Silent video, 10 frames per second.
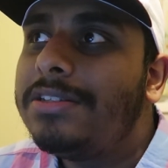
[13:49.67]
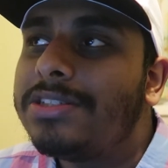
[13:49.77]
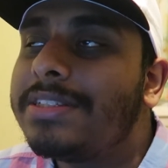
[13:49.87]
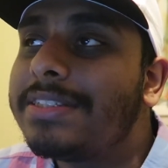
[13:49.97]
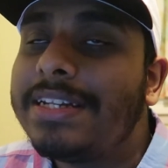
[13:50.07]

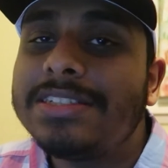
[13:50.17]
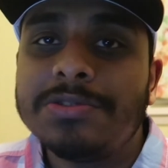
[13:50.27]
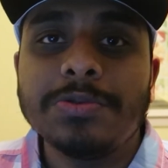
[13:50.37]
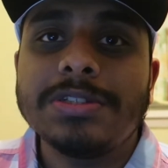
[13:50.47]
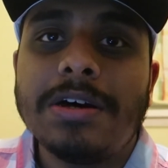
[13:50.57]
Just
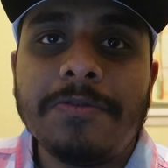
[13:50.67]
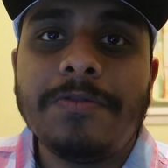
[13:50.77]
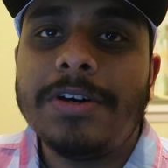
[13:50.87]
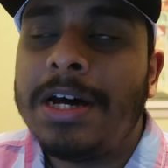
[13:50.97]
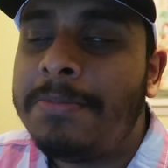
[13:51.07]
international
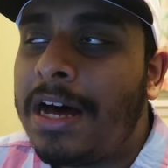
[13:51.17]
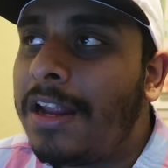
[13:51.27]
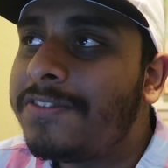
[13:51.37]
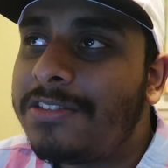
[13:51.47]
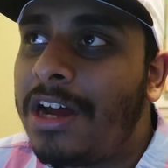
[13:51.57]
stuff. I
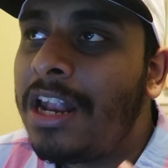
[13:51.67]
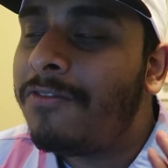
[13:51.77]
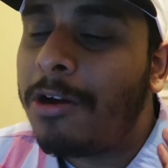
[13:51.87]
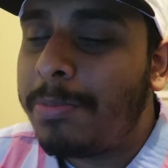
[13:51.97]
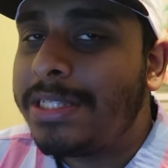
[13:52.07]

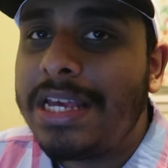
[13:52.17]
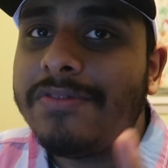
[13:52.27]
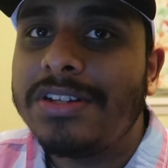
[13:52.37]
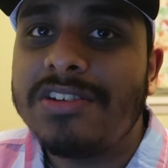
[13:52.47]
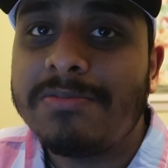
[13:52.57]
love rugby
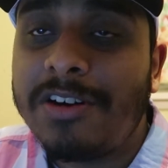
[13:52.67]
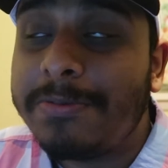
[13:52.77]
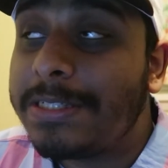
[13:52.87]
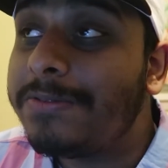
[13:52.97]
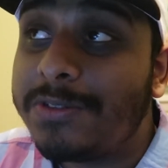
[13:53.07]
sevens.
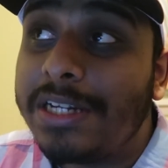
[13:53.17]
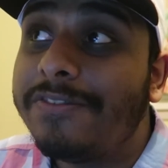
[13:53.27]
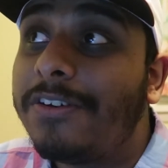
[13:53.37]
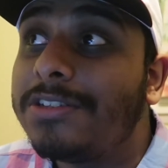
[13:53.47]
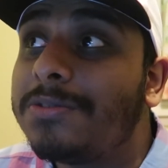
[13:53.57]
Rugby sevens is
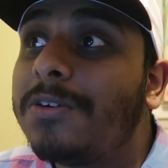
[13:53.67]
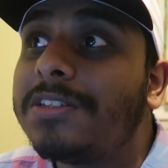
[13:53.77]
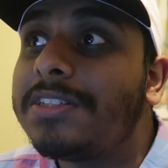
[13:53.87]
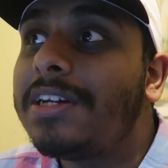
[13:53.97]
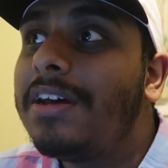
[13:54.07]
really fun to
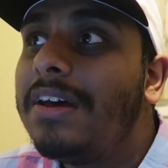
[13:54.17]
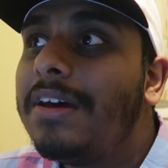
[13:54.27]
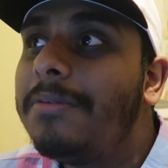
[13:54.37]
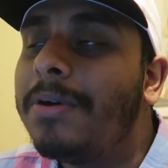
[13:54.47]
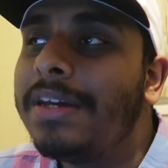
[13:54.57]
watch,
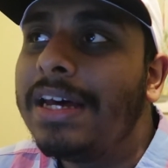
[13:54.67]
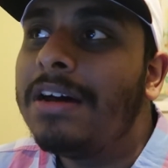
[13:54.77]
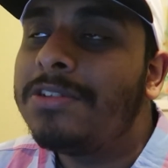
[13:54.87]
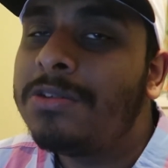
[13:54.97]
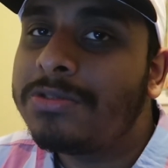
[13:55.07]
but
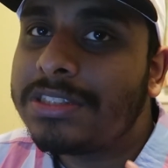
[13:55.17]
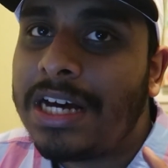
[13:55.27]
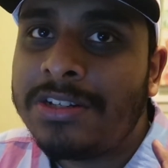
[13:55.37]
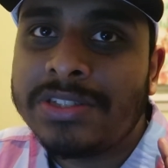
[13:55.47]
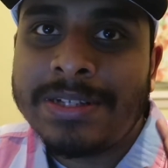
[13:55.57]
yeah,
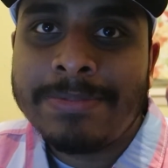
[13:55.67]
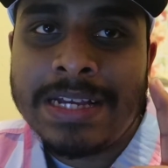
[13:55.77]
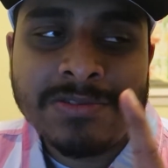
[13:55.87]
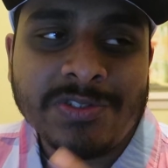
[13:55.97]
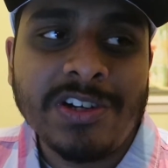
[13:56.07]
I do
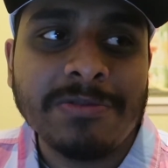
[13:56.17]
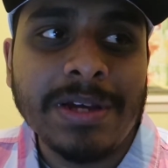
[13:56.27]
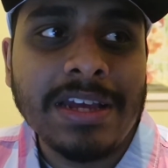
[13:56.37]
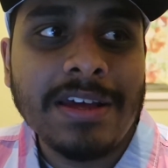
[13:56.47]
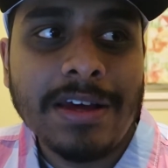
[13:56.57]
sometimes watch
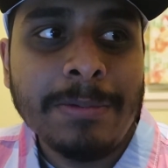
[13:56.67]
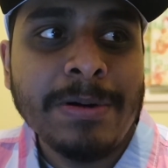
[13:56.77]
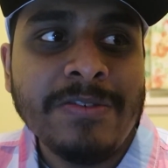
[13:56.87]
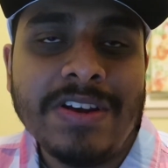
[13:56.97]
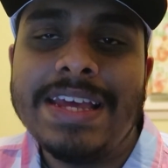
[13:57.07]
rugby,
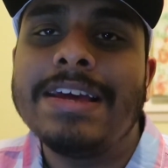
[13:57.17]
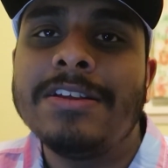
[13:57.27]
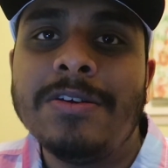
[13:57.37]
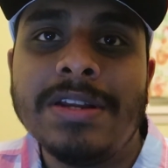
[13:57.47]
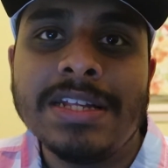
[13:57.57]
both league
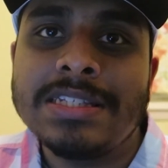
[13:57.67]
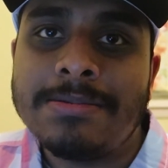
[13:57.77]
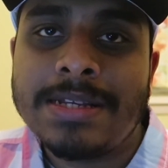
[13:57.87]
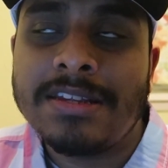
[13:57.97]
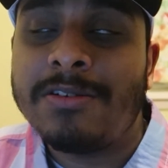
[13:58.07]
and union.
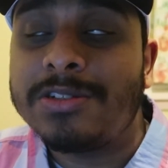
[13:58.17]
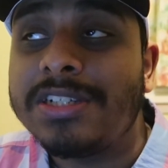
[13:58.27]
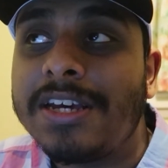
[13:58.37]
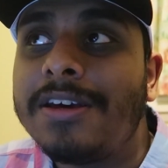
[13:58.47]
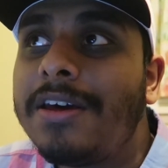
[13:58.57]
Sometimes I
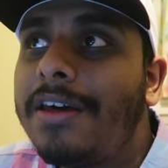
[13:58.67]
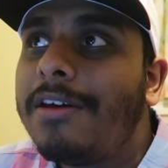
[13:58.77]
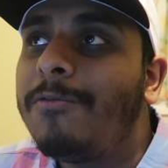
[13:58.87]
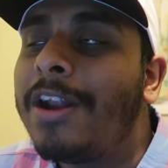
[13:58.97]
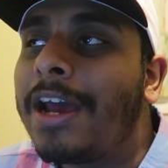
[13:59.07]
watch it
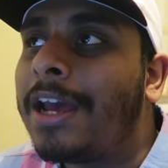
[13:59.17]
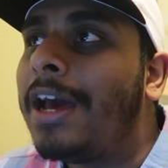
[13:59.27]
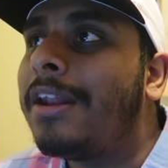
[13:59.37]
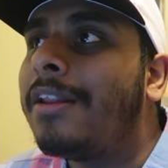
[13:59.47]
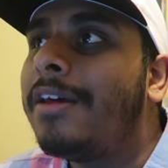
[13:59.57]
when I
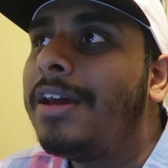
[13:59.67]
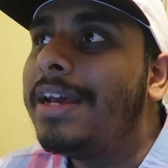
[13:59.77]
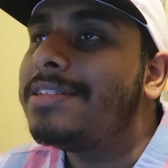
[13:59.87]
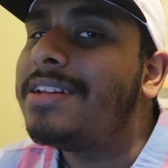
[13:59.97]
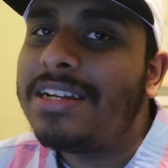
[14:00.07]
can,
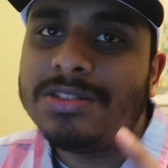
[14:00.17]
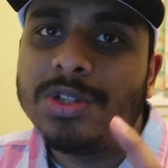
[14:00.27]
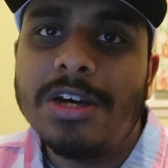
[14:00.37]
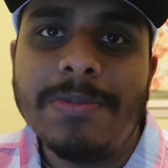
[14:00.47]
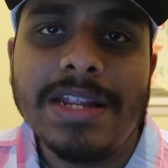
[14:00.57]

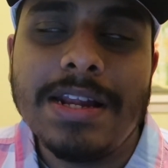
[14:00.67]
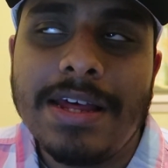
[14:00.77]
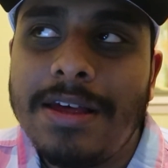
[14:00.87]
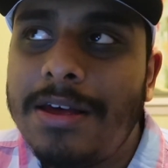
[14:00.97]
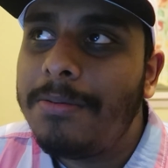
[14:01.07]
international though
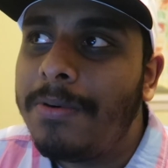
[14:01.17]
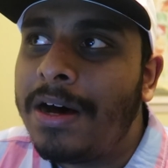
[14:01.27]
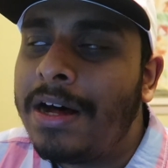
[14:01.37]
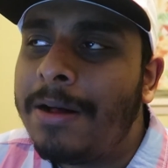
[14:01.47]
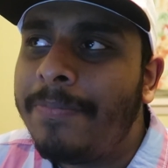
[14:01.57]
mainly.
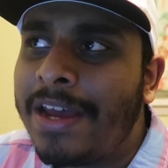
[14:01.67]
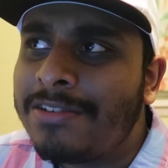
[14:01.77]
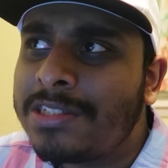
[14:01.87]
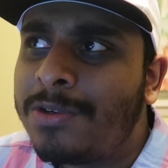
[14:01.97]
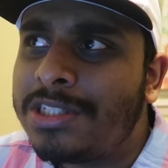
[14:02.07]
But I
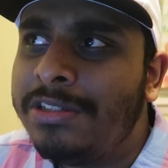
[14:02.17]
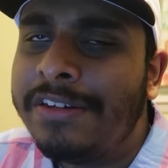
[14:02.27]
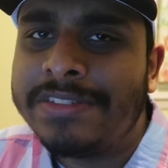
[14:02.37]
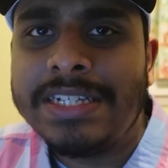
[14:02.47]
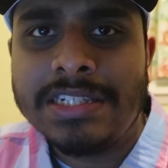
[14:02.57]
also watch
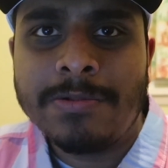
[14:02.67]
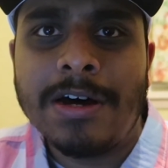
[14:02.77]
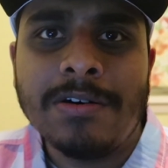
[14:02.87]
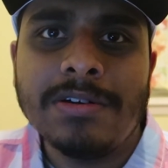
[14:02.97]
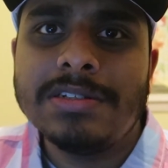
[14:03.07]
UFC as
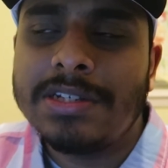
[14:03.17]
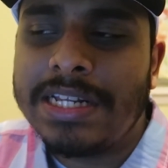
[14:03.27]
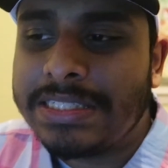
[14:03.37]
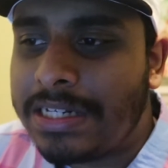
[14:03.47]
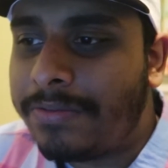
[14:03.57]
well, so
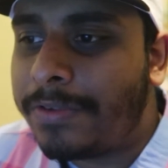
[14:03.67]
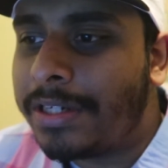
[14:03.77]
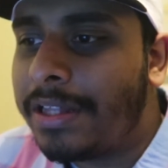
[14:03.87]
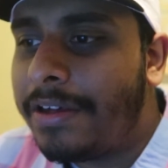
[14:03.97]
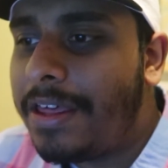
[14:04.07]
there's another
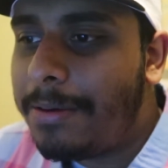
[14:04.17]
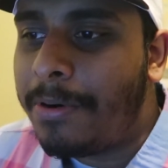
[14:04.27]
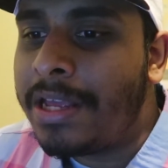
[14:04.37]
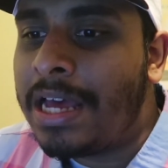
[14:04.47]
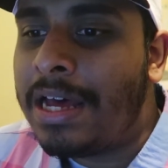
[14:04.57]
one.
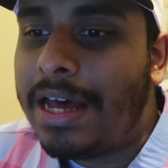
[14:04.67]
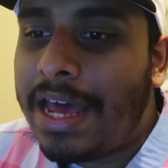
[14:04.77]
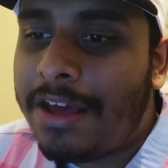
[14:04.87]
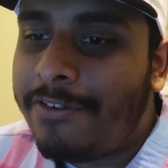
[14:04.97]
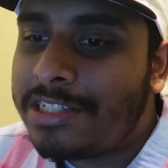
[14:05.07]
But yeah,
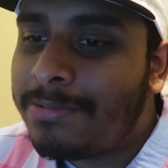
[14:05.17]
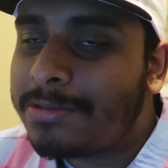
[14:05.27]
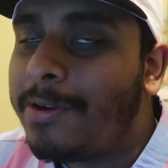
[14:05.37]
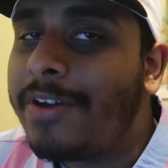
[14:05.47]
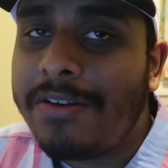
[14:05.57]
AFL is
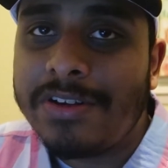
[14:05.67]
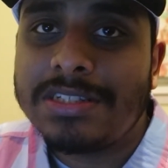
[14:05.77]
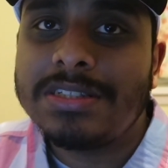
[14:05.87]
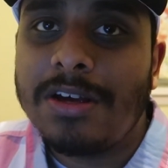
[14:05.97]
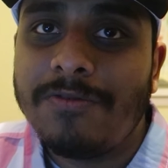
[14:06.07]
amongst my
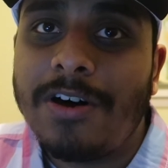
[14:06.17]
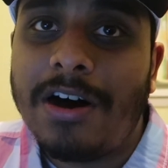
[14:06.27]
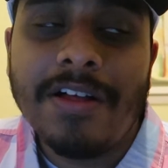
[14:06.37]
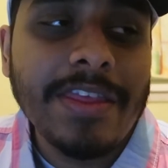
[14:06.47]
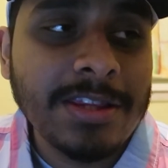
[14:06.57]
favourites so
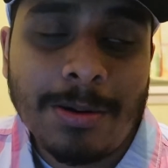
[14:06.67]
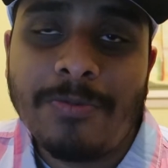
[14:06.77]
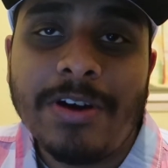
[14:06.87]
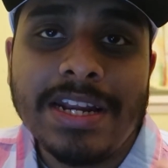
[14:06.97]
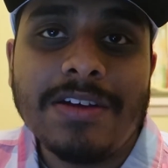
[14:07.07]
far.
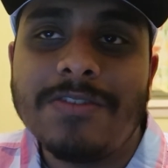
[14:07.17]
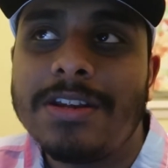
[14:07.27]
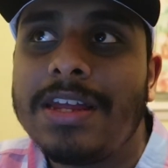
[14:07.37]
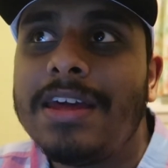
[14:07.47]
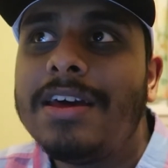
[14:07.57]
Top three
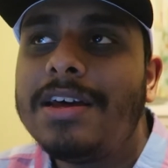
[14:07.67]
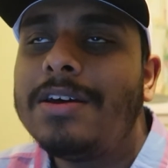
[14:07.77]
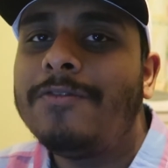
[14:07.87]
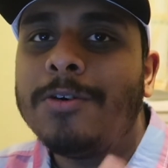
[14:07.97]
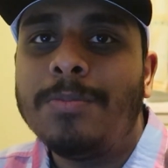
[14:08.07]
definitely:
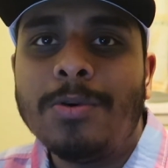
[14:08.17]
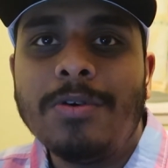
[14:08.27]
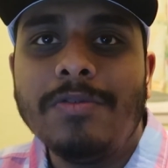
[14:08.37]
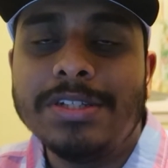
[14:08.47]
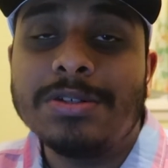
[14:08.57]

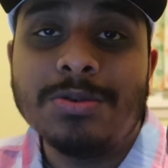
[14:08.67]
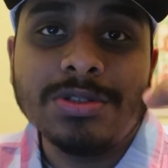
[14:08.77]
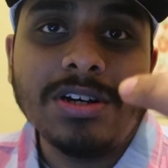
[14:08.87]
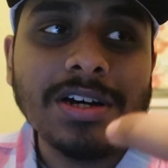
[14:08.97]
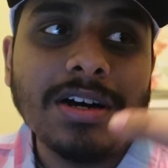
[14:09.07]
football, which you call
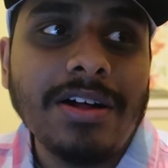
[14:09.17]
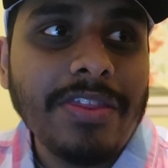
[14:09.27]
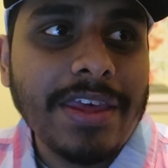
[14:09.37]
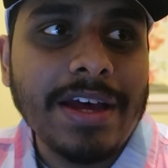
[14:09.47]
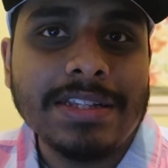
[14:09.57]
soccer,
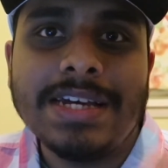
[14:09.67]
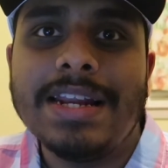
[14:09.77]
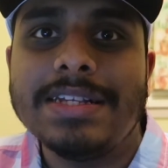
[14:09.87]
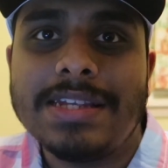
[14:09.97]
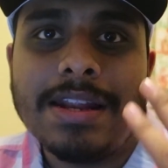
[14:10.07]
and
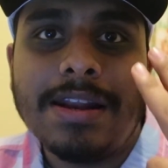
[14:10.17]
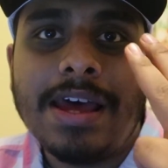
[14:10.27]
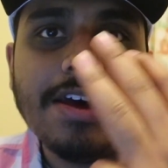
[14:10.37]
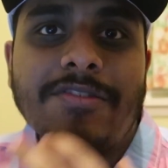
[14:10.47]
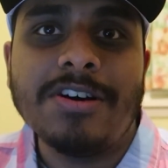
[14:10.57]
tennis, and
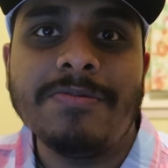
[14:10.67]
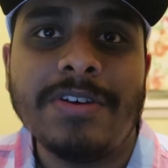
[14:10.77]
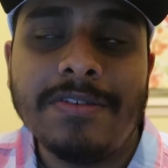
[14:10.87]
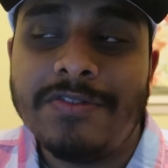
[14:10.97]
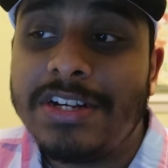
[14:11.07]
AFL,
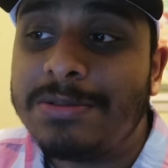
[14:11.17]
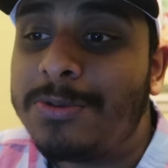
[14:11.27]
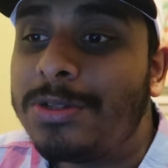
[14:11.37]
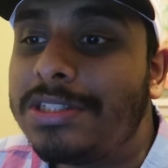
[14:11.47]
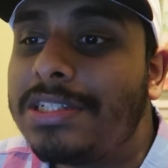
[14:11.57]
favourite three
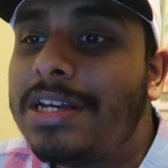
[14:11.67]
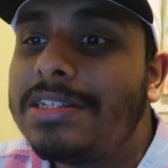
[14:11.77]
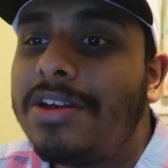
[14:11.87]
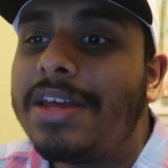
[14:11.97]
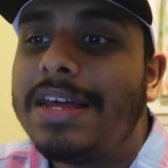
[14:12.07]
sports.
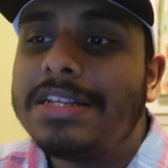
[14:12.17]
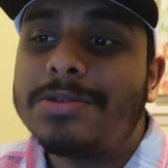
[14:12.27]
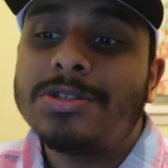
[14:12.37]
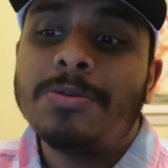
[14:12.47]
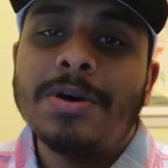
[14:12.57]
So yeah, this
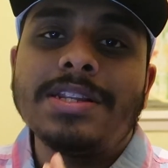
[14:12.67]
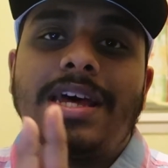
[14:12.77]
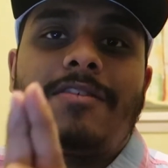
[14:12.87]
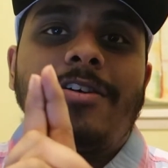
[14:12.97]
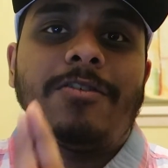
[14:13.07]
is your boy
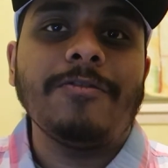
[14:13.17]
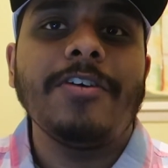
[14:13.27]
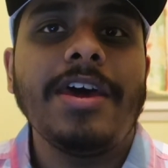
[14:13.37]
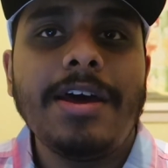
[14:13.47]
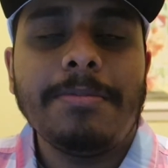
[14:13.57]
Davidoff.
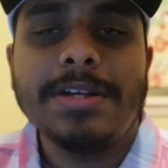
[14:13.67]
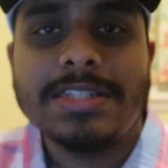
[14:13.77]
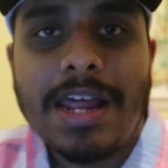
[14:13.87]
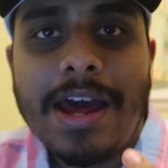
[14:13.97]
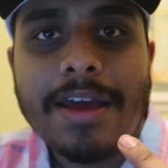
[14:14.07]

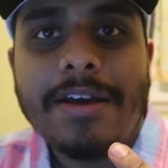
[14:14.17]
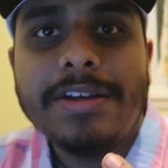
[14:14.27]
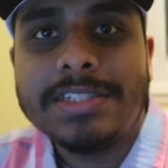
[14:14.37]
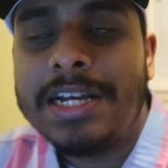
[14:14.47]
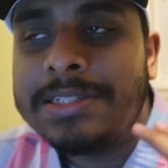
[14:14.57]
Please like,
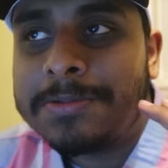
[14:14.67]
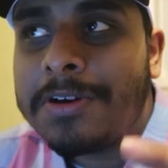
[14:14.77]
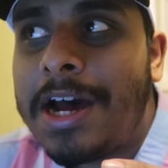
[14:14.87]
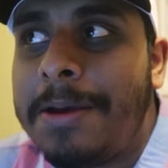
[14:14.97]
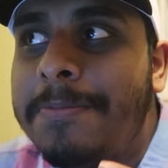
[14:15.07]
share,
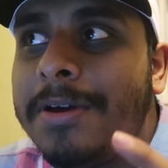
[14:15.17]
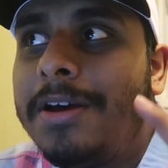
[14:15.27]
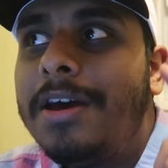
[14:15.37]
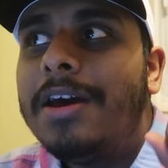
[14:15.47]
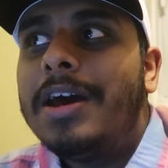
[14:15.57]
subscribe.
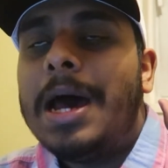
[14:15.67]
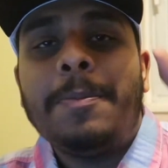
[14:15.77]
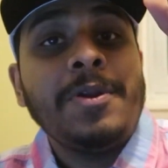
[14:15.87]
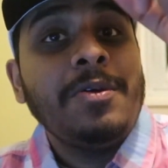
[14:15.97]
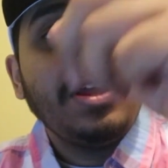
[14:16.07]

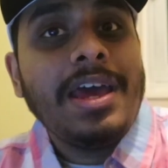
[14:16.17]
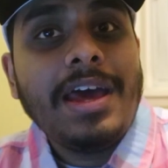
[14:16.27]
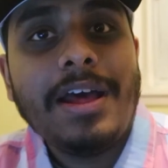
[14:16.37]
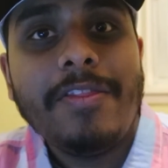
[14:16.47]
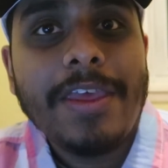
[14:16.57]
Happy New
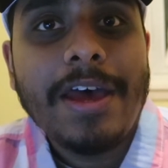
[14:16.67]
Year.